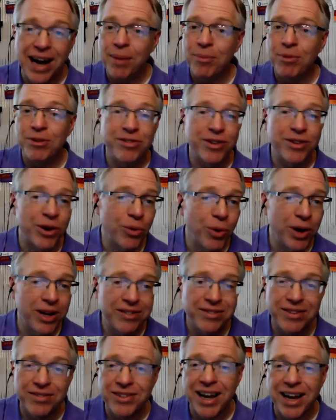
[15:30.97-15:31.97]
time, it's their
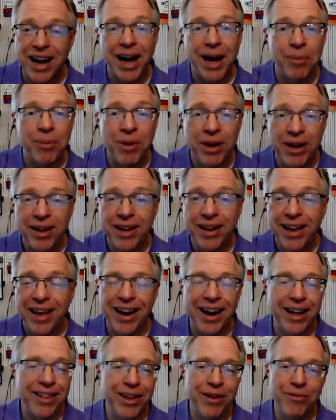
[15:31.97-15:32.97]
waste of time.
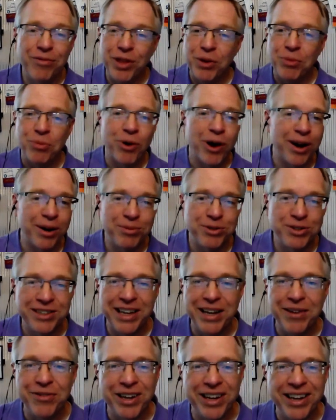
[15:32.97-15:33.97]
And I love that you brought up
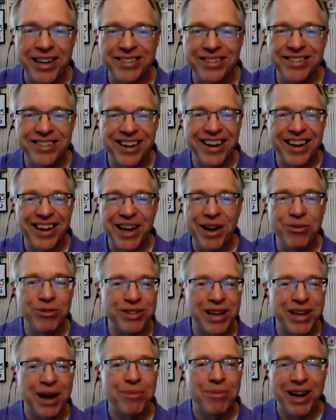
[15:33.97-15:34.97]
Steven. He was
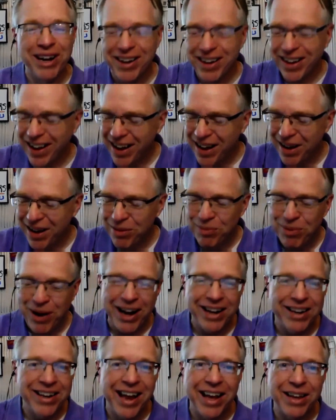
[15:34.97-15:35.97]
on the
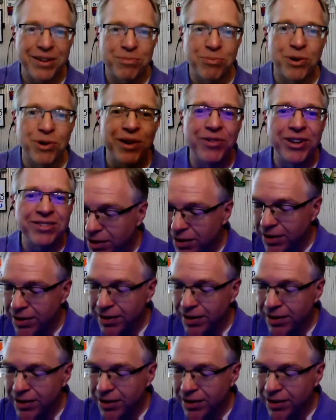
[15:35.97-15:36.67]
podcast preview.